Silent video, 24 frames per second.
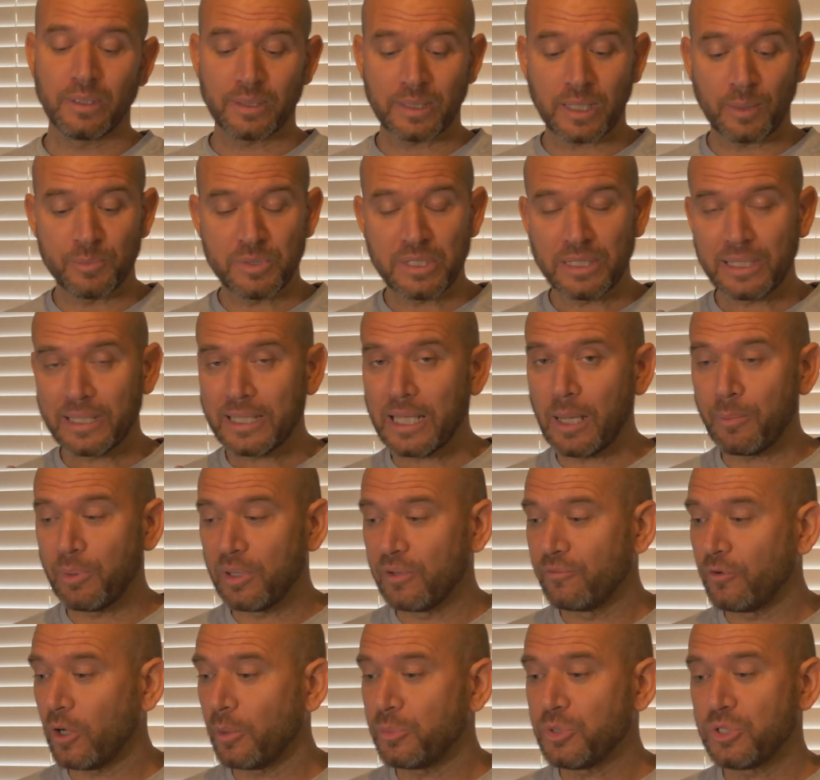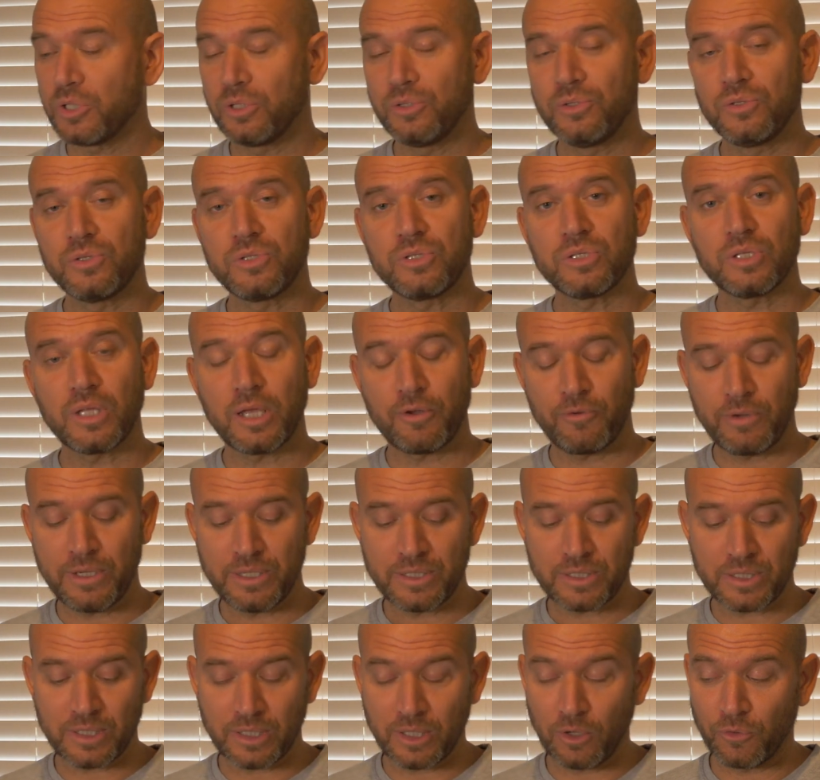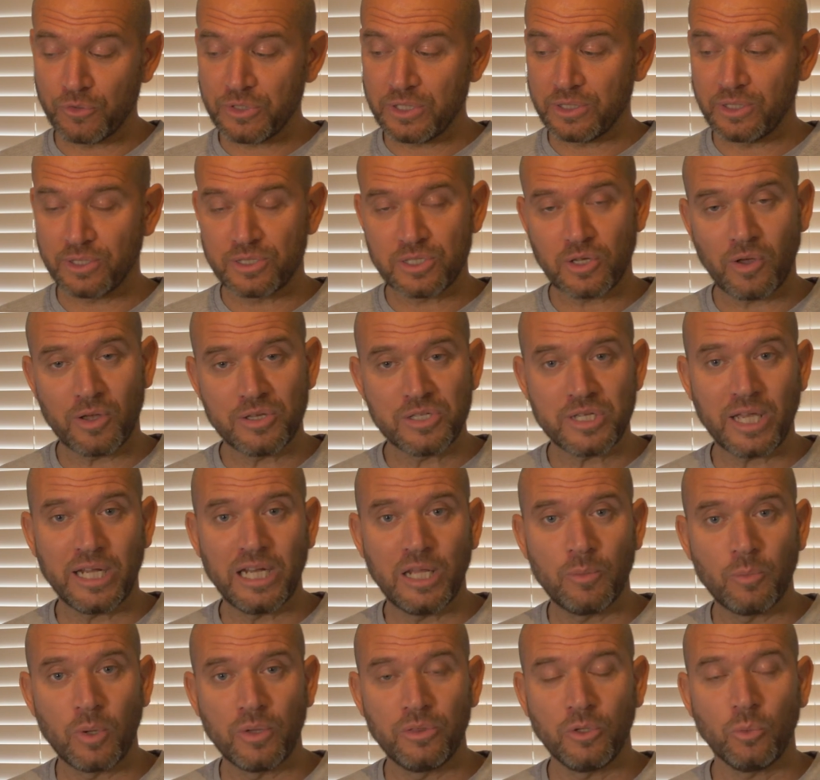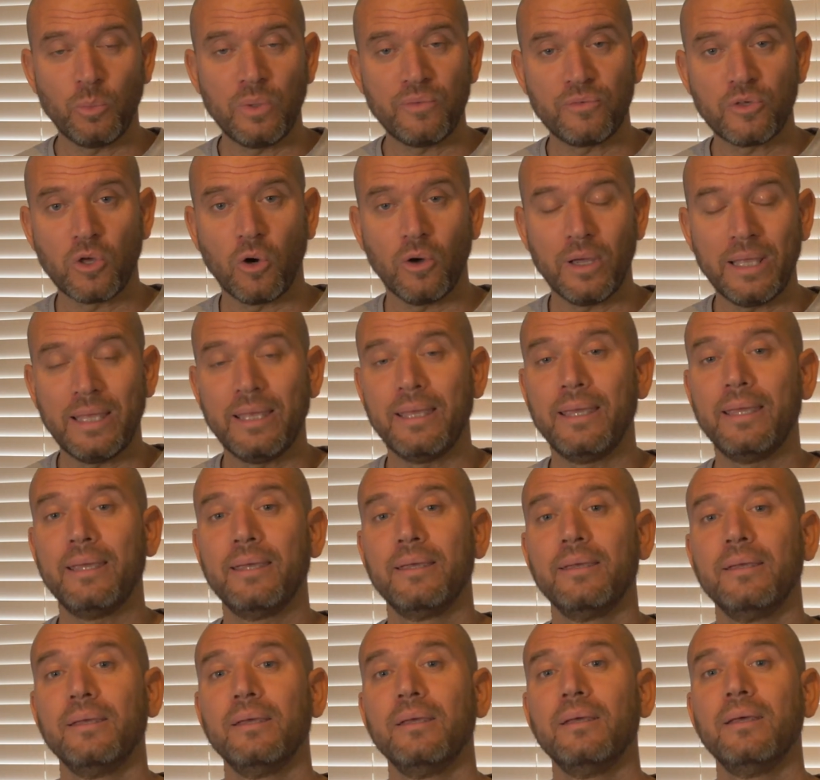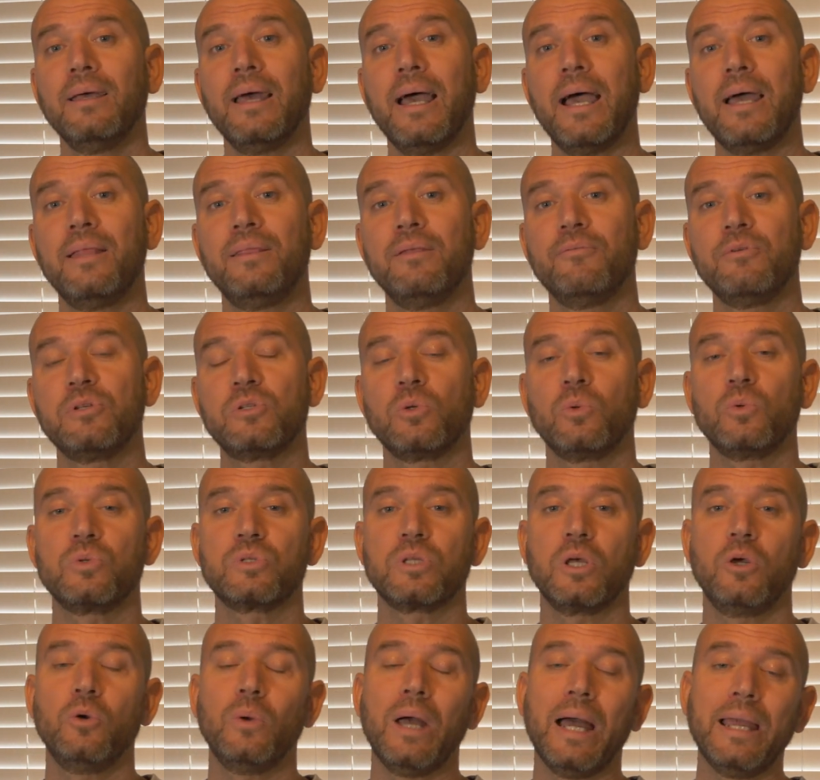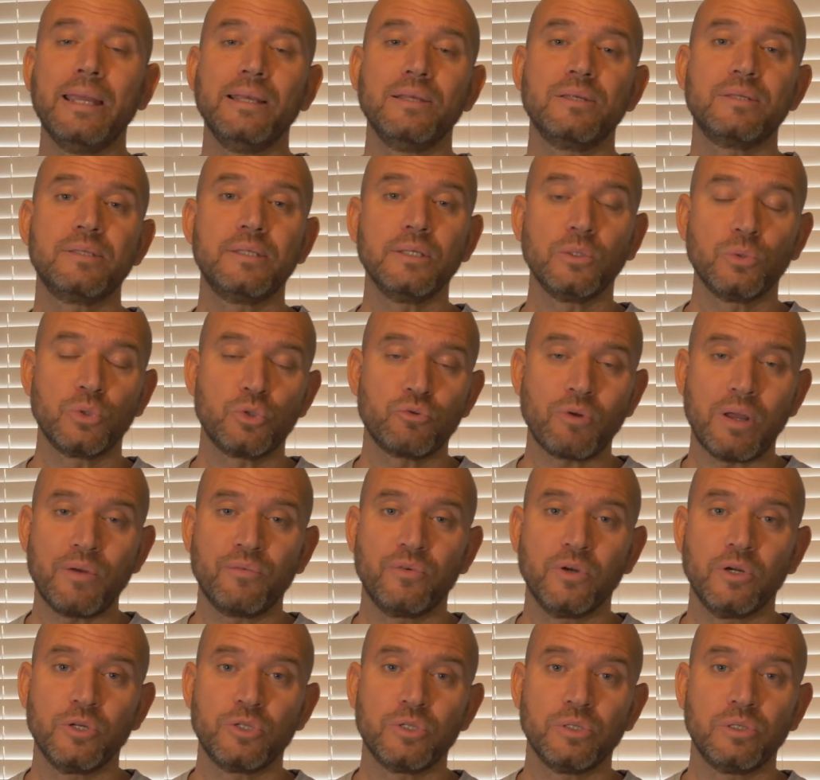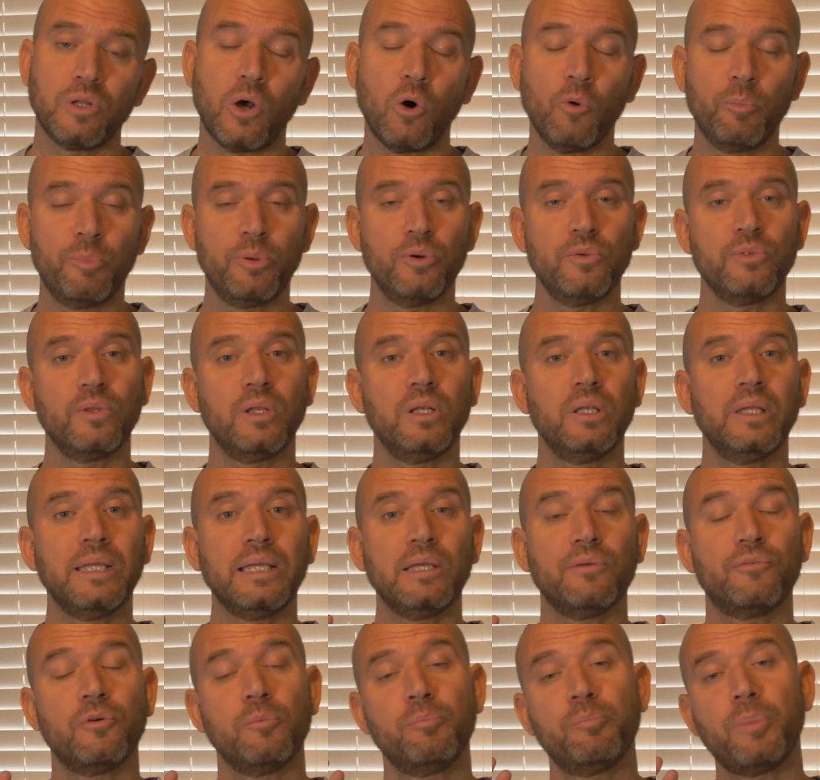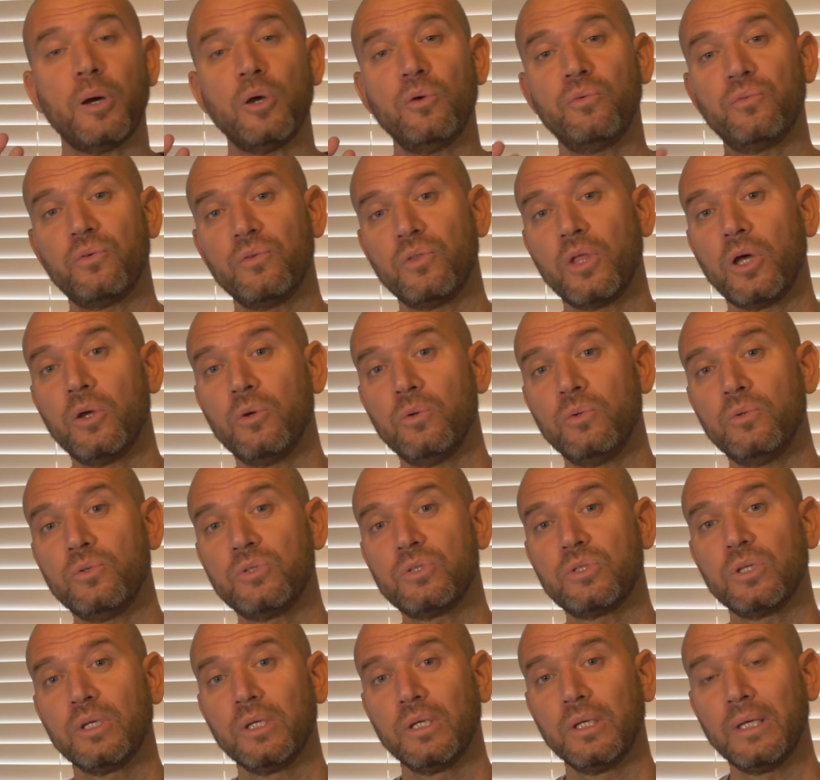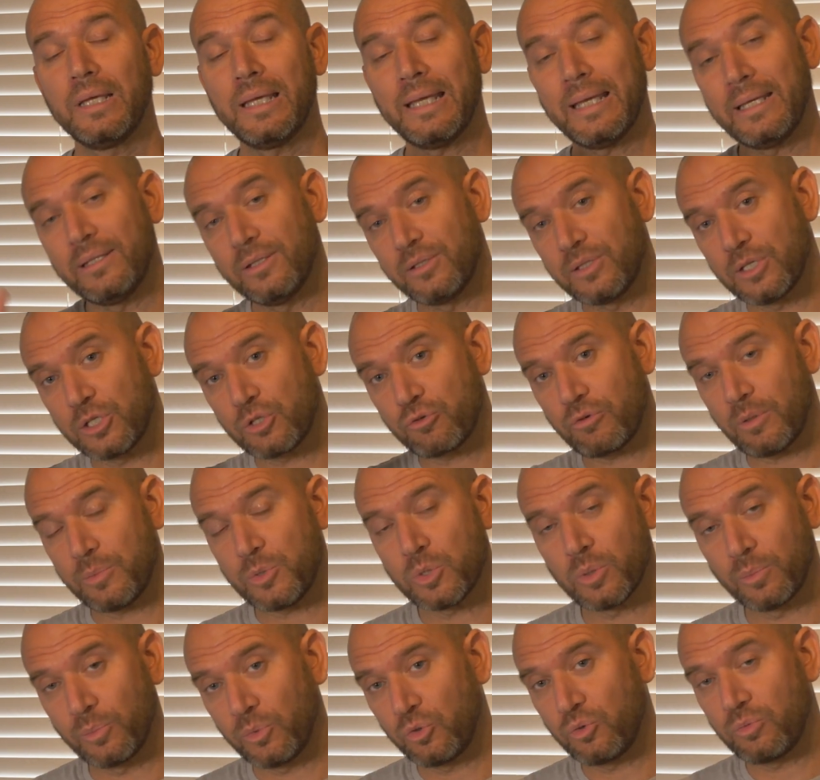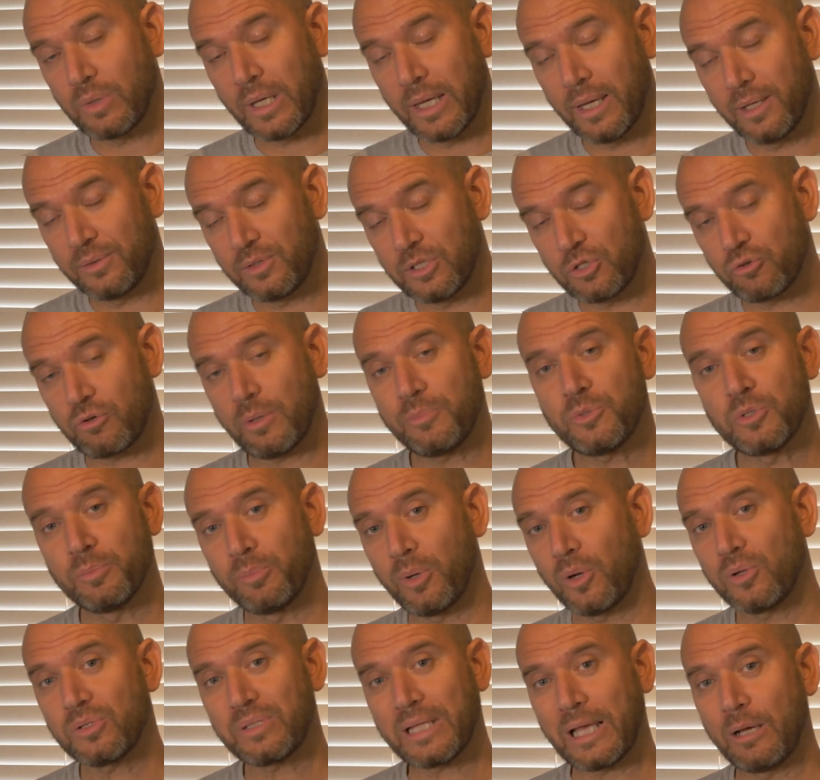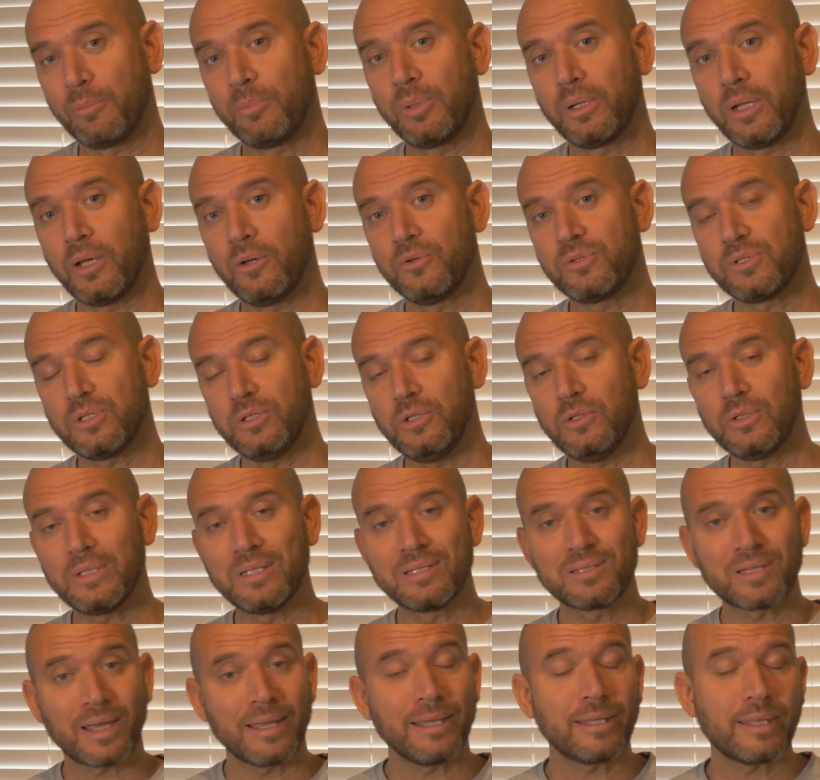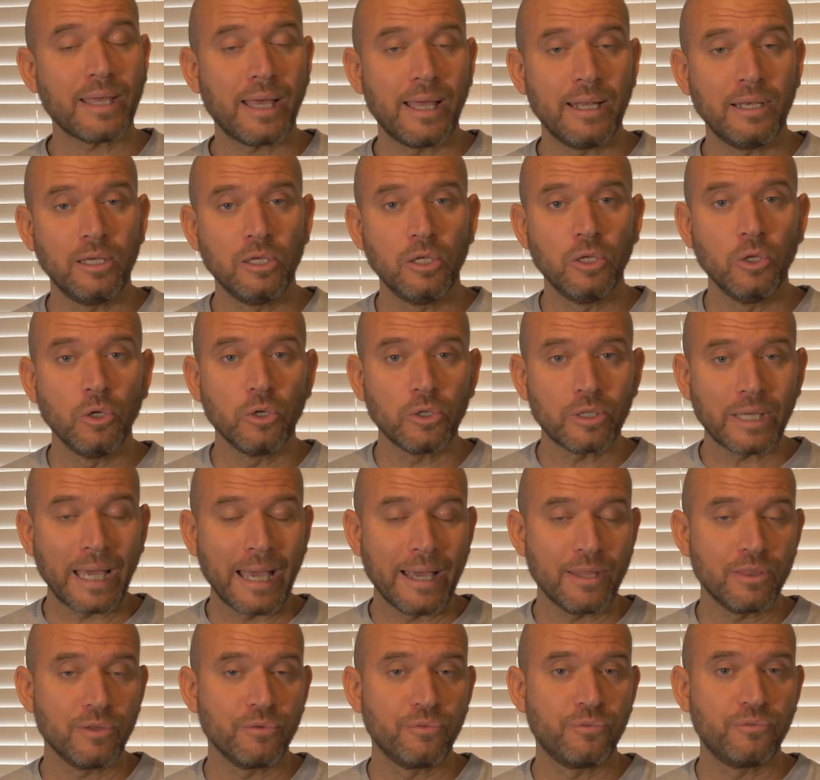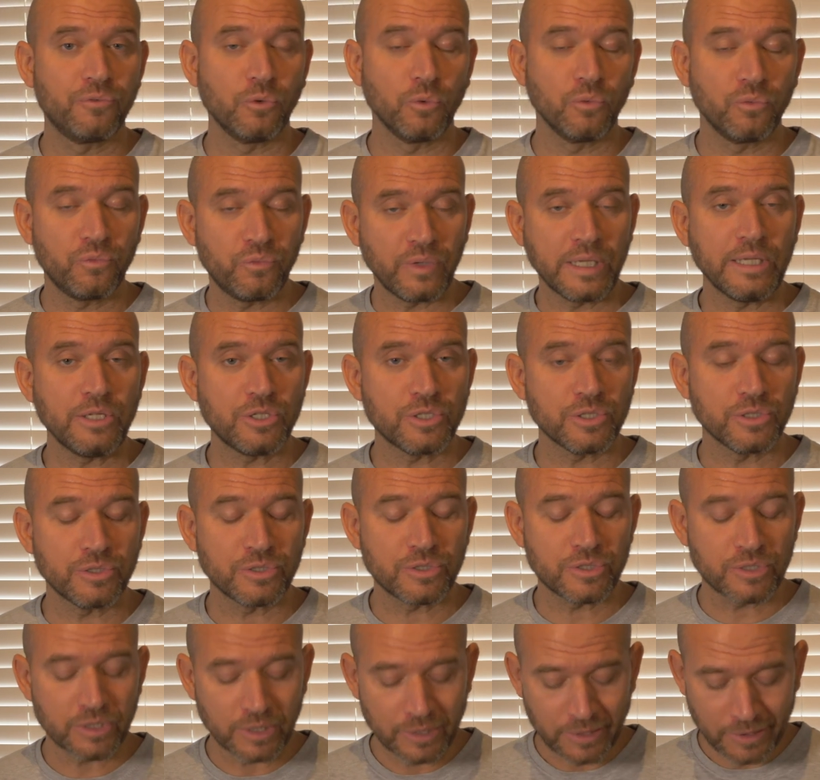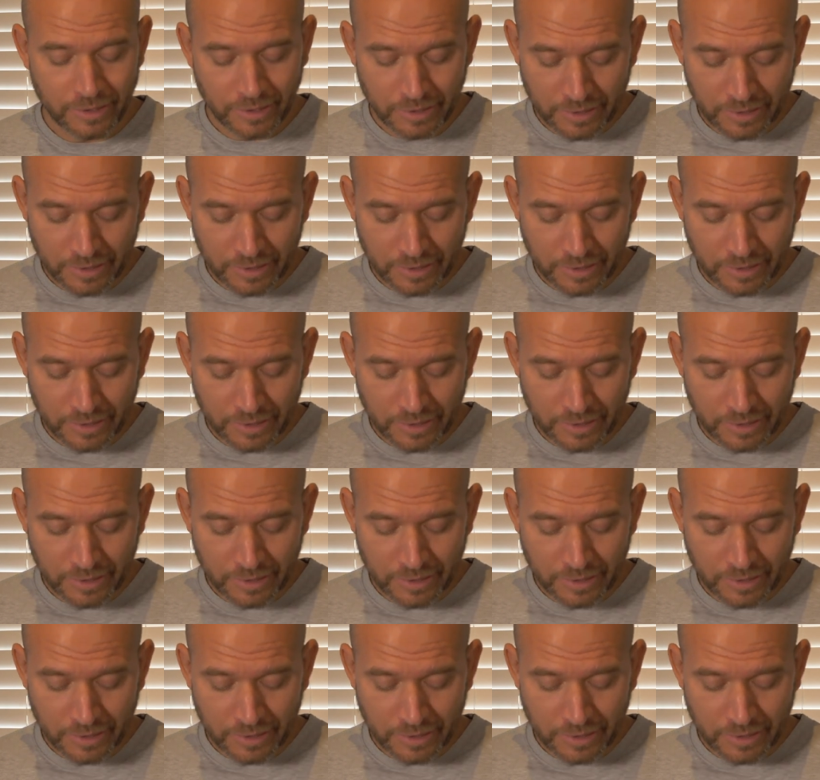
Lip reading: Comes in a couple of options. There is obviously the titanium one that we've got here, and there is also a steel strap version. I'll put the link for both of those in the description box down below so that you can take a look at the full features.